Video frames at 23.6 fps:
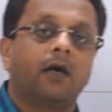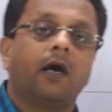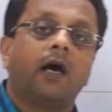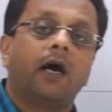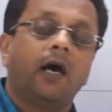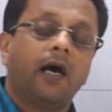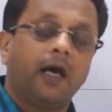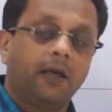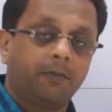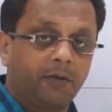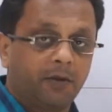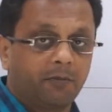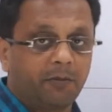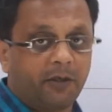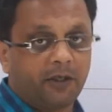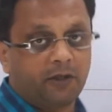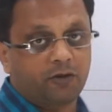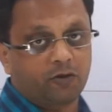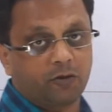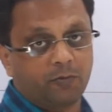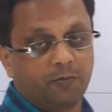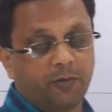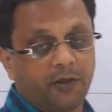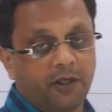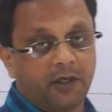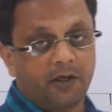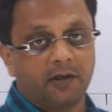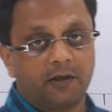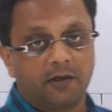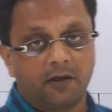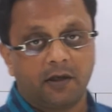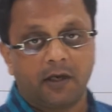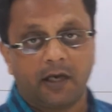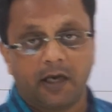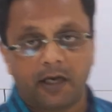hypermetropia
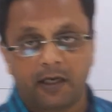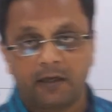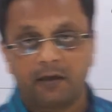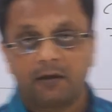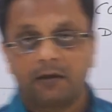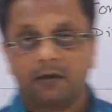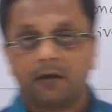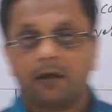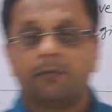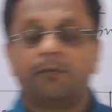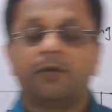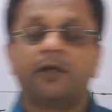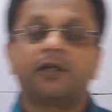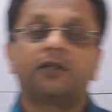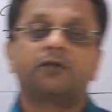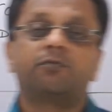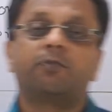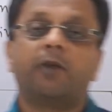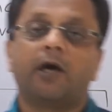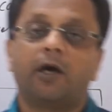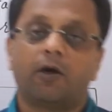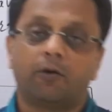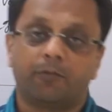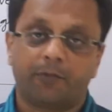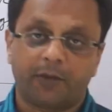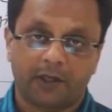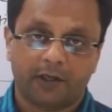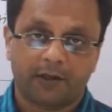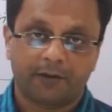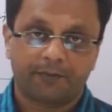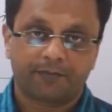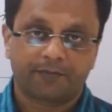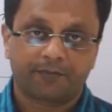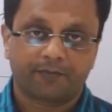and presbyopia,